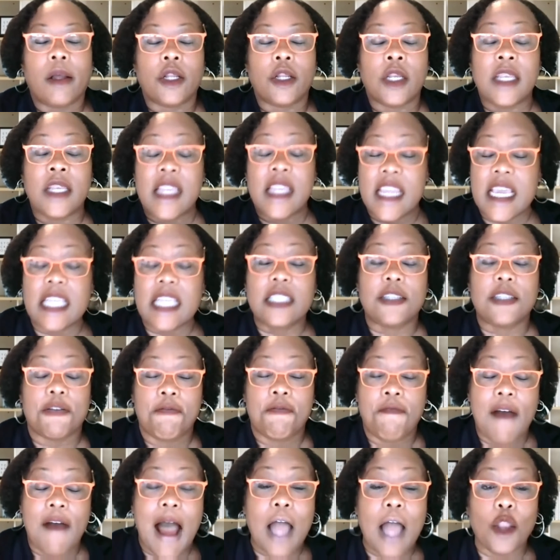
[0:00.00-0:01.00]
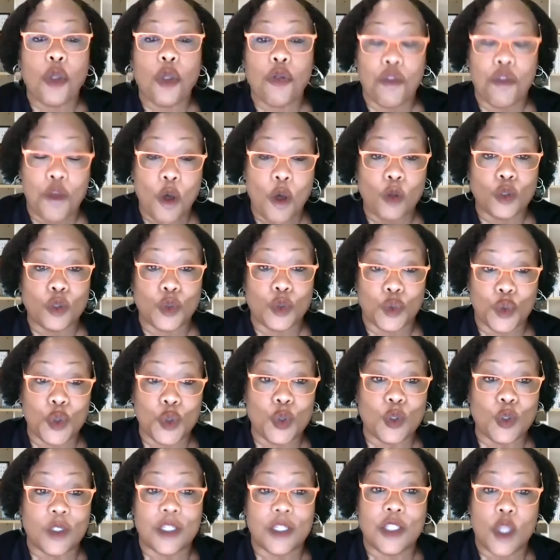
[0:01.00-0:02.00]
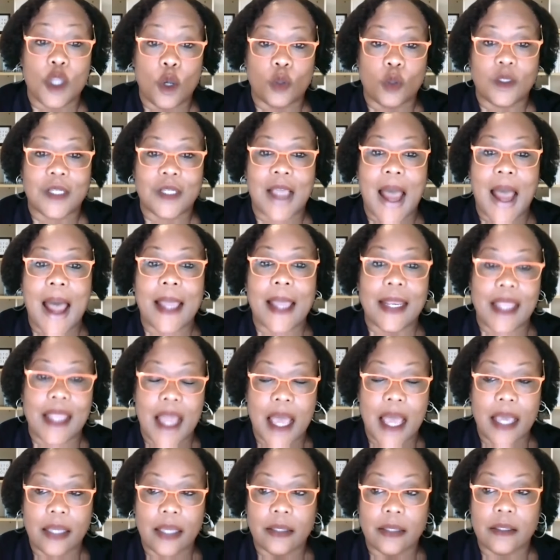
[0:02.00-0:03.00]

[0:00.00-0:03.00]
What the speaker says: need to follow those rules and those guidelines.